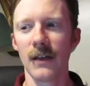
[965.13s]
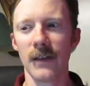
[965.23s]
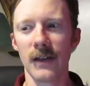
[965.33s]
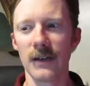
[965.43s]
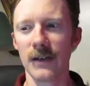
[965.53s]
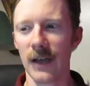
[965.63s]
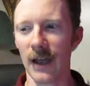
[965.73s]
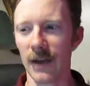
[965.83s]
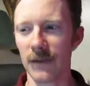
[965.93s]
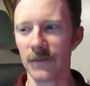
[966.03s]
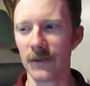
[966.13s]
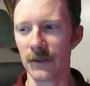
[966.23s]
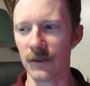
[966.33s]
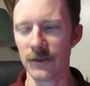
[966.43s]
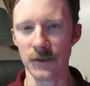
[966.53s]
They didn't have the
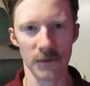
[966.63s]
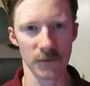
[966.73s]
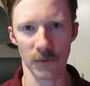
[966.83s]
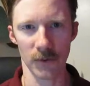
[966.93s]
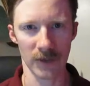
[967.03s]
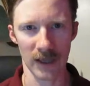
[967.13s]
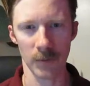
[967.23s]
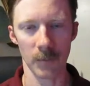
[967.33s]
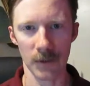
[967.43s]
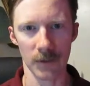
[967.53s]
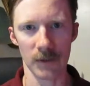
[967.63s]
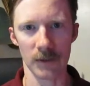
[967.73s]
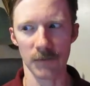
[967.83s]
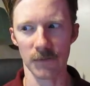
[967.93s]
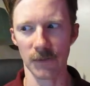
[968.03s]
industrial
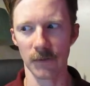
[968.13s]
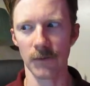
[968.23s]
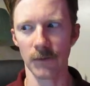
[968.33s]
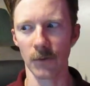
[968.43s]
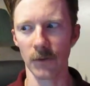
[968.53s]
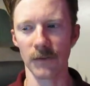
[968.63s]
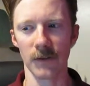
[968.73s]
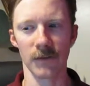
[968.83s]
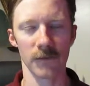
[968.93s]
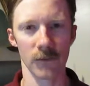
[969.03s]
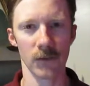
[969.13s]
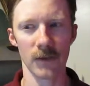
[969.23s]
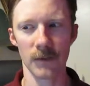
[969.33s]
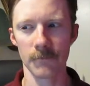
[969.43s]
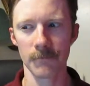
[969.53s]
capabilities of the North and so
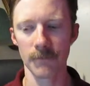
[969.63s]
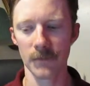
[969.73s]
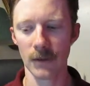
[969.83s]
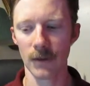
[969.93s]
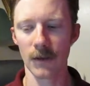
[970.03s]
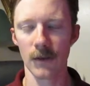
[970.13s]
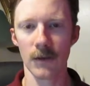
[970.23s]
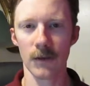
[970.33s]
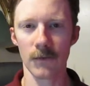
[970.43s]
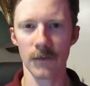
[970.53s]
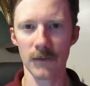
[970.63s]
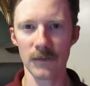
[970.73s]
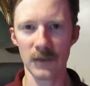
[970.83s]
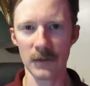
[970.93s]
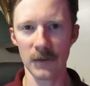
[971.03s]
on. So this
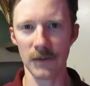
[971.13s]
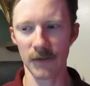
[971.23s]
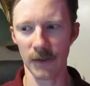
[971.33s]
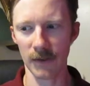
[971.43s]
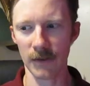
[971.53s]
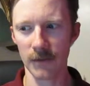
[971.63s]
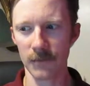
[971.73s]
made me think,